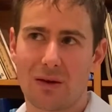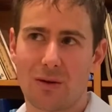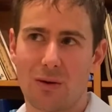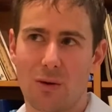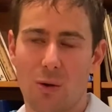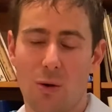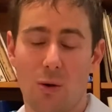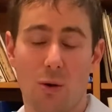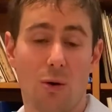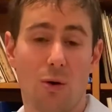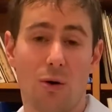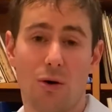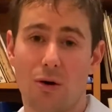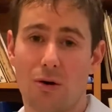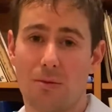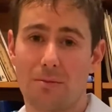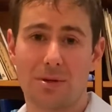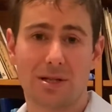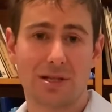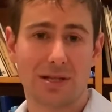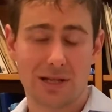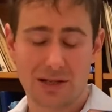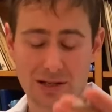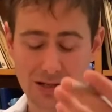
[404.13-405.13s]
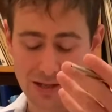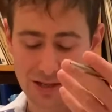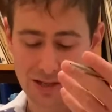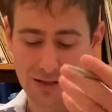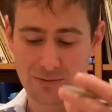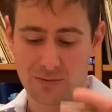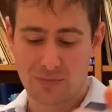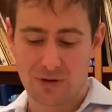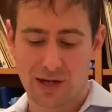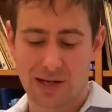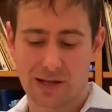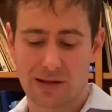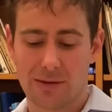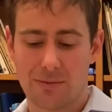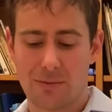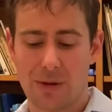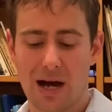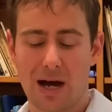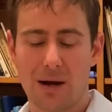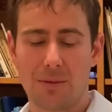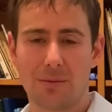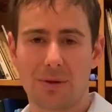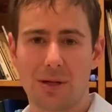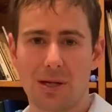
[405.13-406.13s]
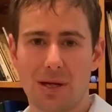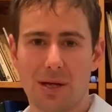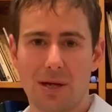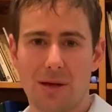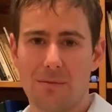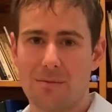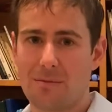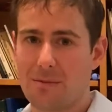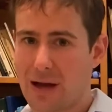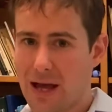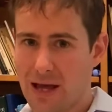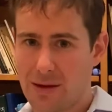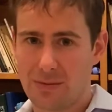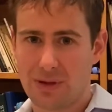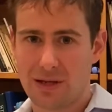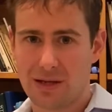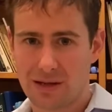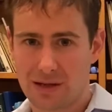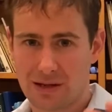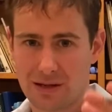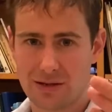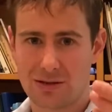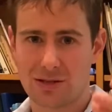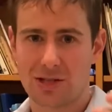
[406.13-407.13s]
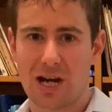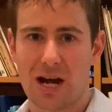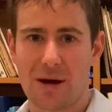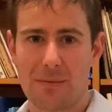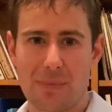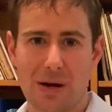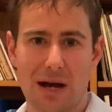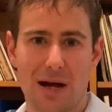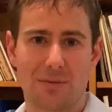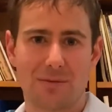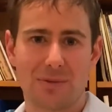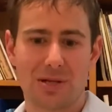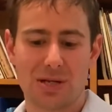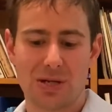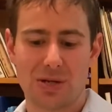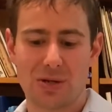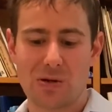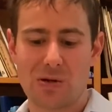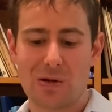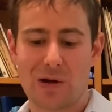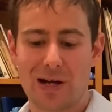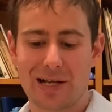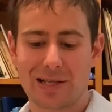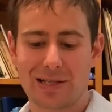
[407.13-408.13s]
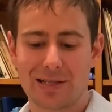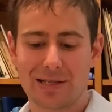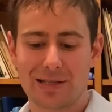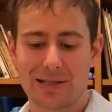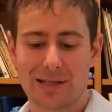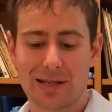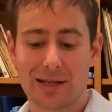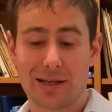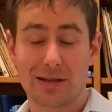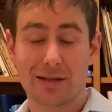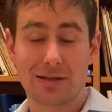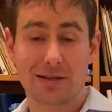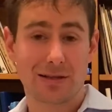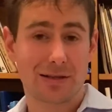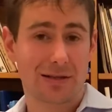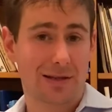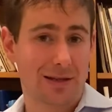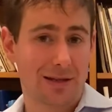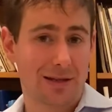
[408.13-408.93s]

or potentially bring them up. Maybe it can jump up to 90 cents.